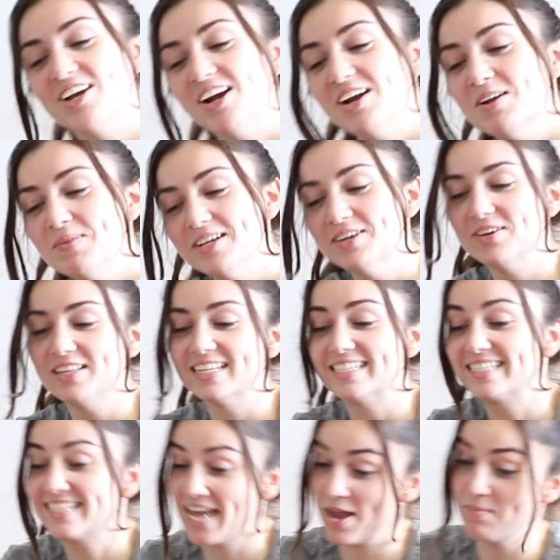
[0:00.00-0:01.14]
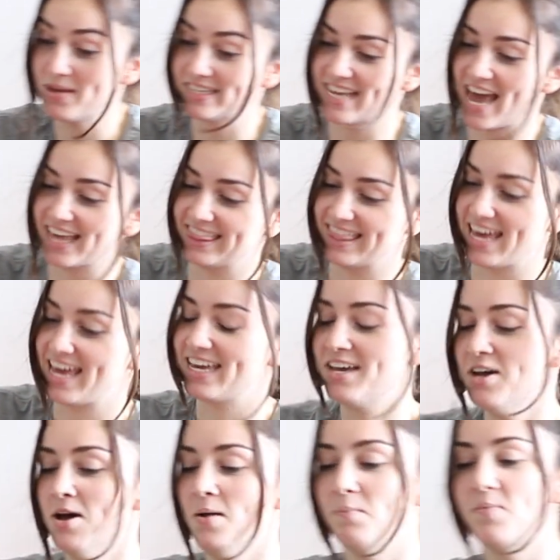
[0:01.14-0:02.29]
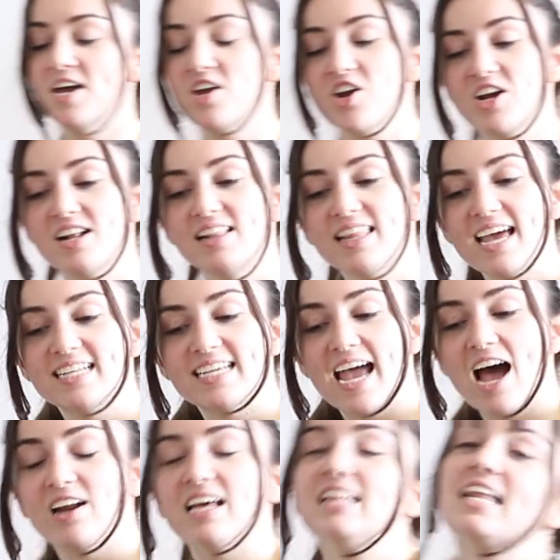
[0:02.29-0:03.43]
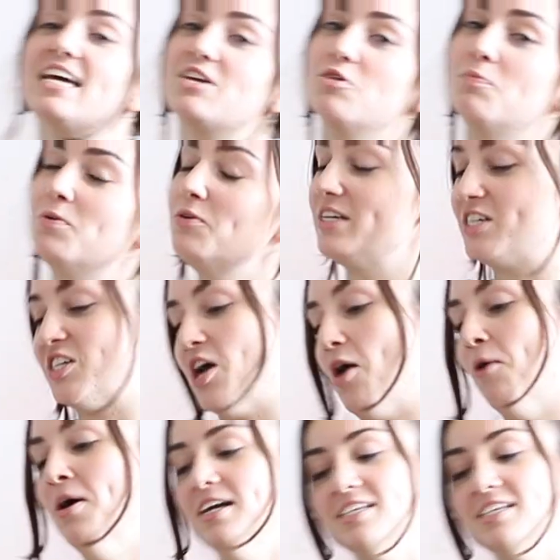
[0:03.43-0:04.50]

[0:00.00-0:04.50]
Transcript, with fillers: You're gonna be doing the same exact thing, but you're gonna lay down and let your booty show.